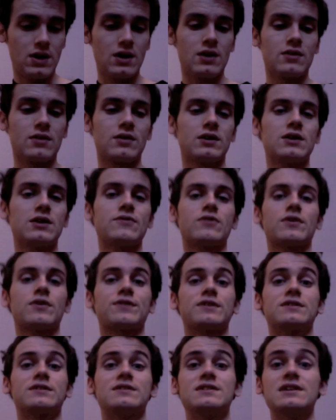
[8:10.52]
Then you've got
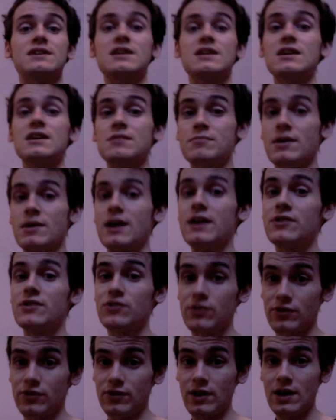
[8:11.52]
the D major
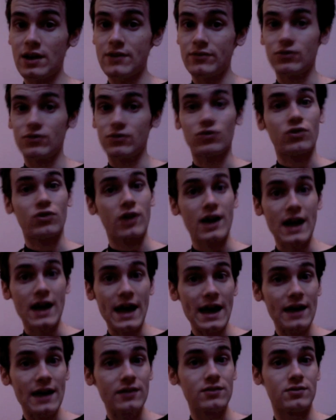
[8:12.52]
7
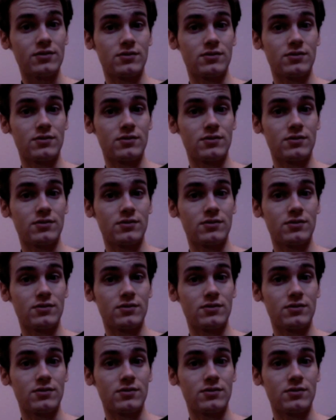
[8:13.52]
triad,